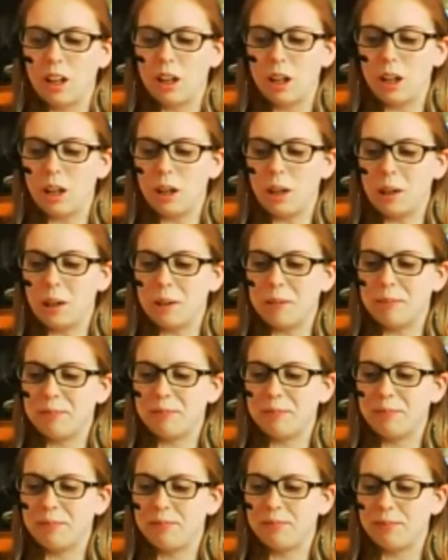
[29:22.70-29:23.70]

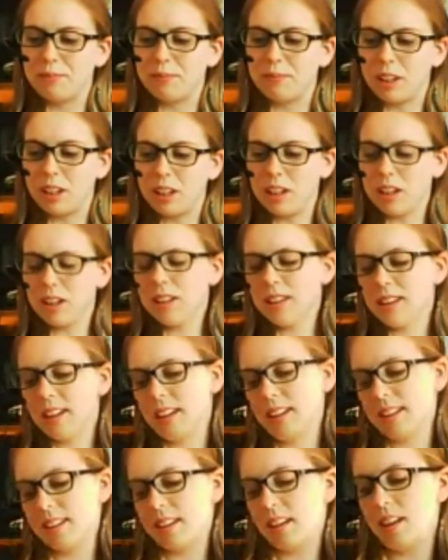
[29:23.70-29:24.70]
Another thing
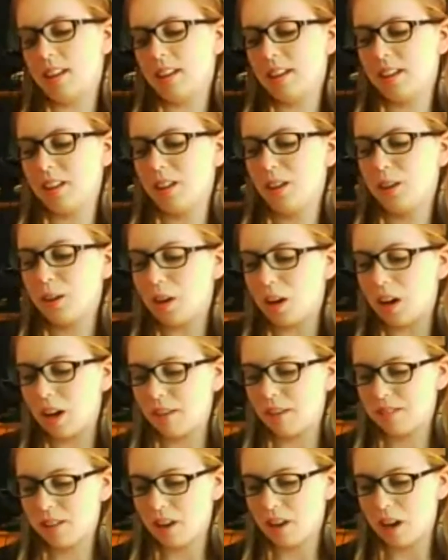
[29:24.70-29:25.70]
that's kind of like a little off
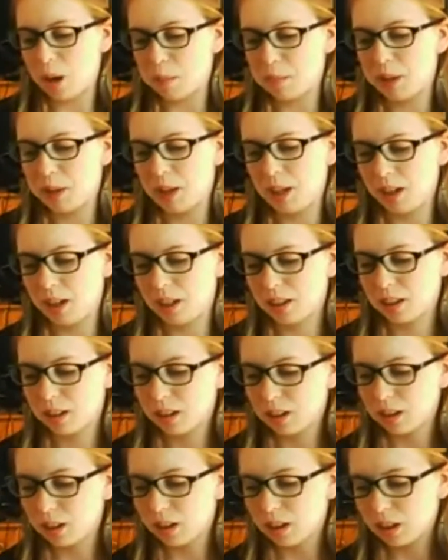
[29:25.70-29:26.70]
topic.
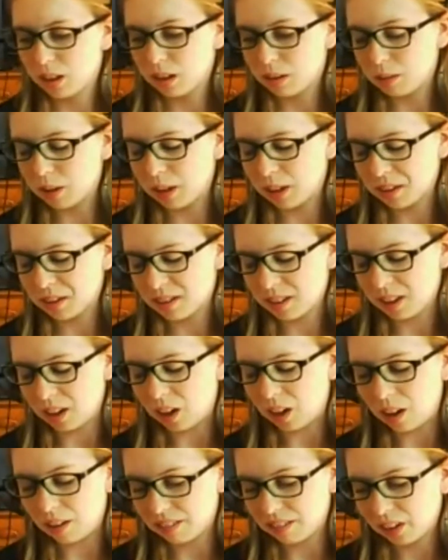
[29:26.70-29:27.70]
Well, it's not
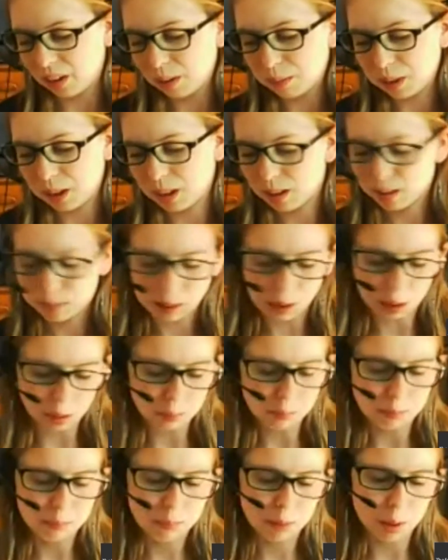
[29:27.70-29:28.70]
off topic. It's about
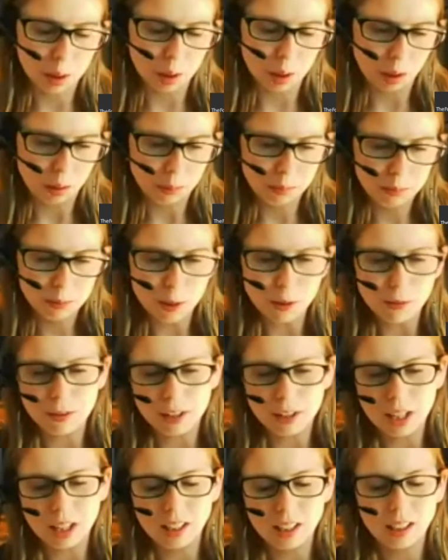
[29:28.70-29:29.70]
the
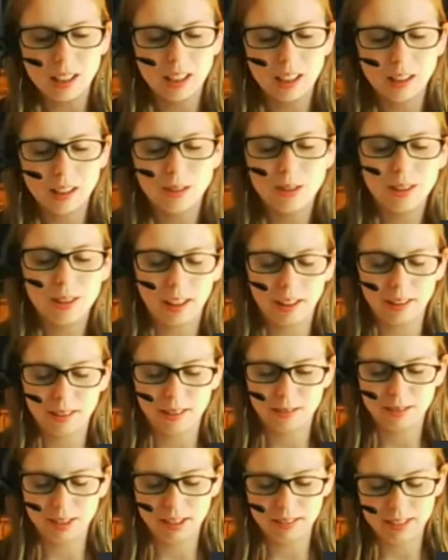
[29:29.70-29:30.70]
movie in
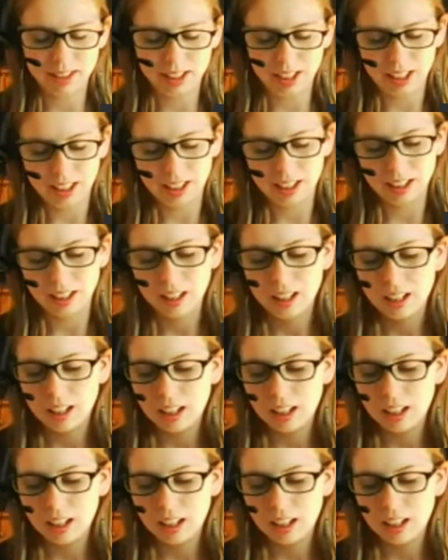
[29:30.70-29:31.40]
2015.